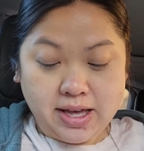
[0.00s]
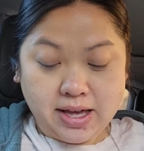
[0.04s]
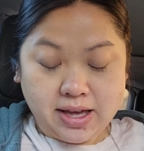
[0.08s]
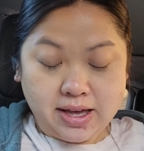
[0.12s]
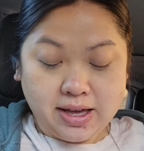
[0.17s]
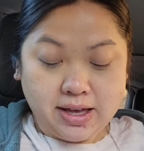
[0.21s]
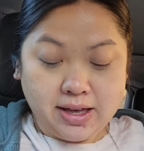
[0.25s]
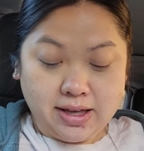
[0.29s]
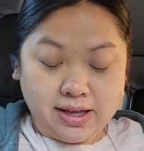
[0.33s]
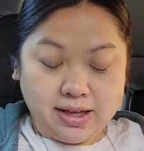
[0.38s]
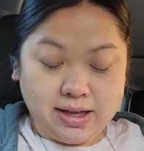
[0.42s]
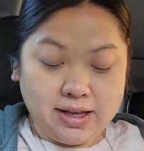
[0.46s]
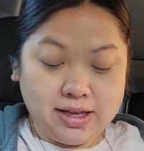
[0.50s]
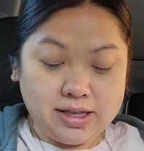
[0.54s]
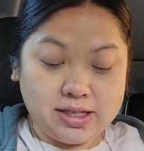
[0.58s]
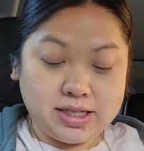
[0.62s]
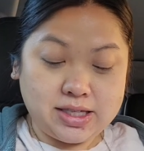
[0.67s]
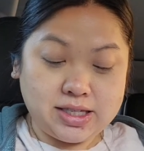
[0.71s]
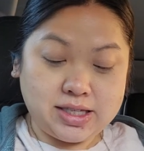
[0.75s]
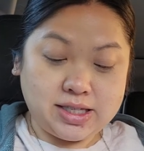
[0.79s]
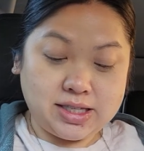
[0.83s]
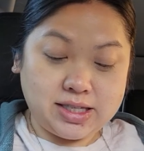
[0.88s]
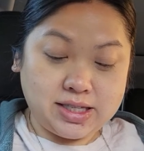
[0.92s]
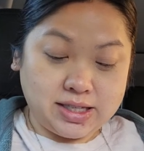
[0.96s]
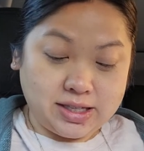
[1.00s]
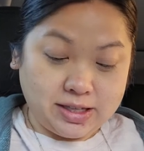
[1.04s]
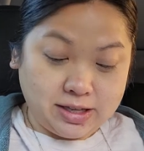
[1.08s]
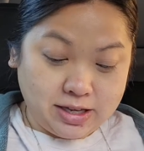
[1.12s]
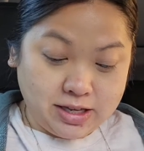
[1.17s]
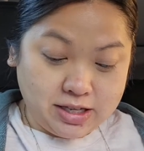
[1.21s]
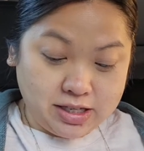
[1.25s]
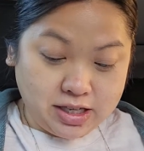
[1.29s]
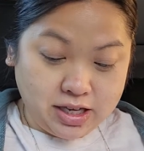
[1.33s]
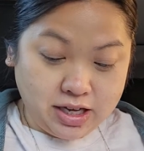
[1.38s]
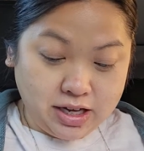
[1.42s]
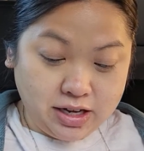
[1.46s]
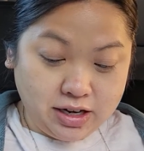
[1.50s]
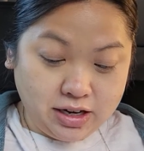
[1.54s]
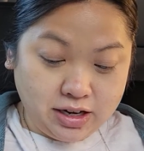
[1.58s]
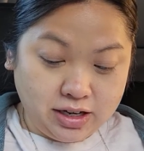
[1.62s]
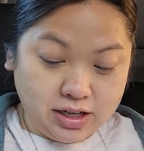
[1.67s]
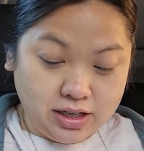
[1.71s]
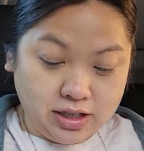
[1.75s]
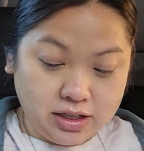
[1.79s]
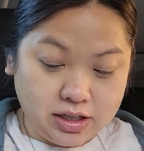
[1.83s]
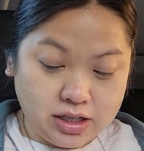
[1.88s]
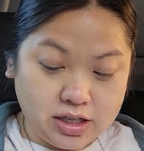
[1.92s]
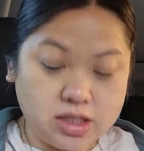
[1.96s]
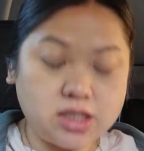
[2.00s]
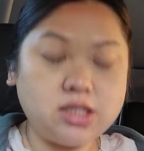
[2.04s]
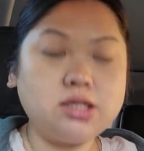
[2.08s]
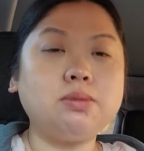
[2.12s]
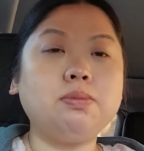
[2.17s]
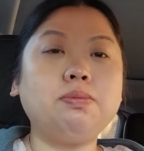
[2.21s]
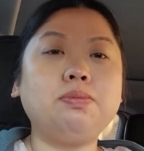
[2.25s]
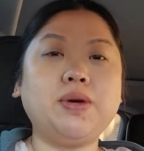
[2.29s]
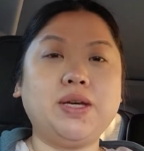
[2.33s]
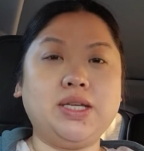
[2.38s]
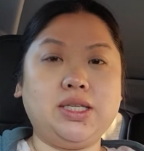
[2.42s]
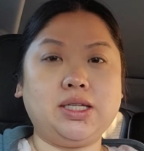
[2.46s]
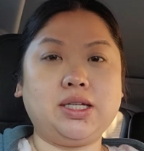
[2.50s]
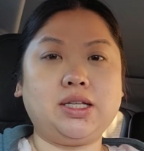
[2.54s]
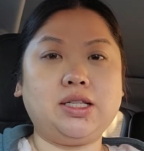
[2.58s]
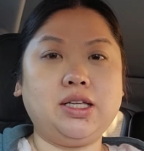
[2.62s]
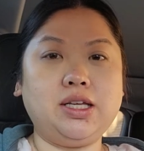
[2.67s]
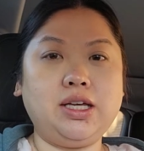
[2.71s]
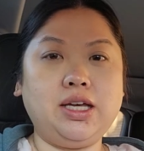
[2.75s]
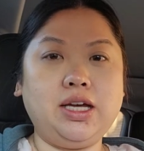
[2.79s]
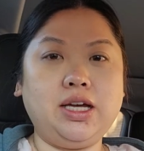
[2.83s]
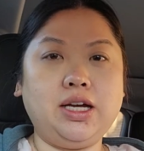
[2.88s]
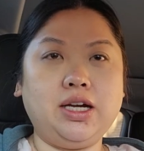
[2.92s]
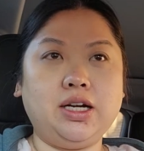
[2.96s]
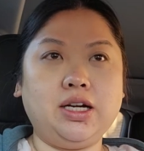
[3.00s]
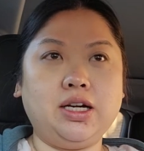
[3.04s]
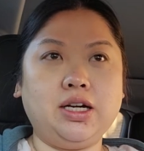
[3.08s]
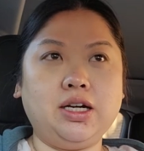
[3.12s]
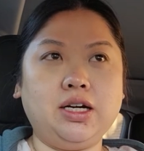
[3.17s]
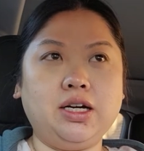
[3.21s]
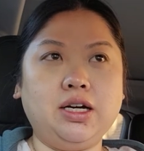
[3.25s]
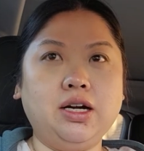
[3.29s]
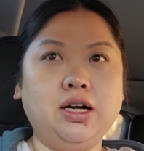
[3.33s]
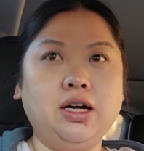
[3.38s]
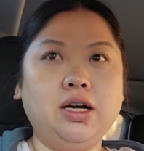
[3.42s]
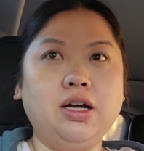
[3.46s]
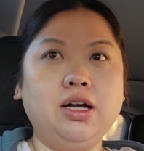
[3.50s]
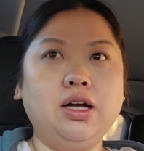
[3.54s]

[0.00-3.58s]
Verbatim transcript: The it's it's here. It's basically here.